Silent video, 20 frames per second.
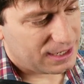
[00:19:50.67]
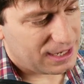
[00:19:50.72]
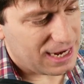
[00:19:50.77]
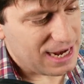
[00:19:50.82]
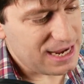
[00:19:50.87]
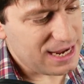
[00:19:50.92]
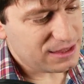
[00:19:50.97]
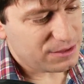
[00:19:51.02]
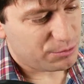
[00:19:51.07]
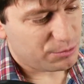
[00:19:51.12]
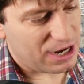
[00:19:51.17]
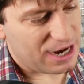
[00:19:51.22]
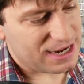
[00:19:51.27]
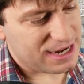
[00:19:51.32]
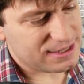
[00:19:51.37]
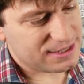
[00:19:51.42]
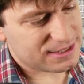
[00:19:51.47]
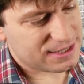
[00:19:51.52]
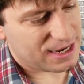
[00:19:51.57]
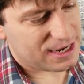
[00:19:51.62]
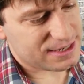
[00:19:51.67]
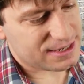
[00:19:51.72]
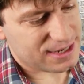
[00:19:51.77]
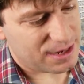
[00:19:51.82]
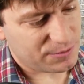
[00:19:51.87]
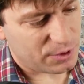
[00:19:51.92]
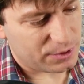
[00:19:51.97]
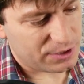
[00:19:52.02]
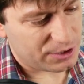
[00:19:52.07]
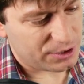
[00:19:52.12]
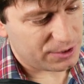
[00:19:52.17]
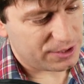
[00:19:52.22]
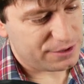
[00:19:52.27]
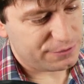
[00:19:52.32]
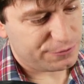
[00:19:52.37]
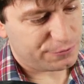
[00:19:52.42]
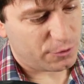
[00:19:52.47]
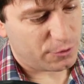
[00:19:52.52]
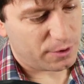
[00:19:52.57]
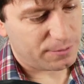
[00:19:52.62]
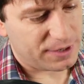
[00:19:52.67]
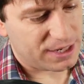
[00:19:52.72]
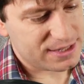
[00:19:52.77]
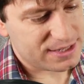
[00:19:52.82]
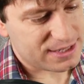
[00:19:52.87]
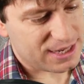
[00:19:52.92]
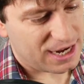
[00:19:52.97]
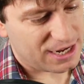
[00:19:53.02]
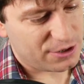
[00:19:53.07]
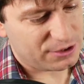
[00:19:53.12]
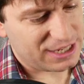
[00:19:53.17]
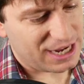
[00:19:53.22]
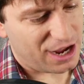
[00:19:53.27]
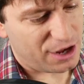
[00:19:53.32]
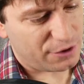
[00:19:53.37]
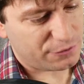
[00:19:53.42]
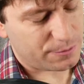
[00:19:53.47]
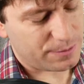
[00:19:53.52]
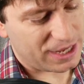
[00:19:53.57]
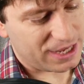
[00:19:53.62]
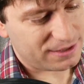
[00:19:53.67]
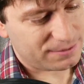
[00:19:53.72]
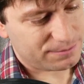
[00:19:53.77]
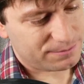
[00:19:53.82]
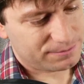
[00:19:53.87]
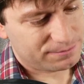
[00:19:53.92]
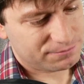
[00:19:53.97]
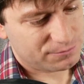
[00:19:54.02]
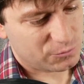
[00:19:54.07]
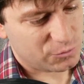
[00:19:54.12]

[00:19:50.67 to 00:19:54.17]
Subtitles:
Keith Brand says, I'm going to Korea in 4 months. I know the alphabet.